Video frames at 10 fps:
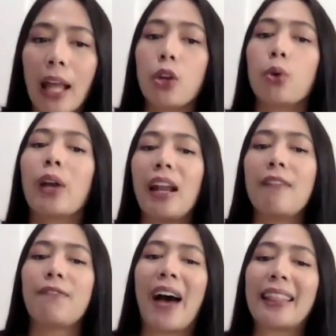you can
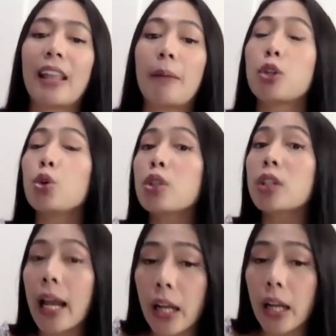invite them to
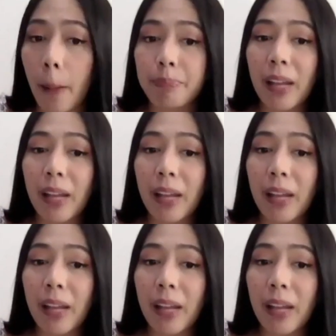sign up.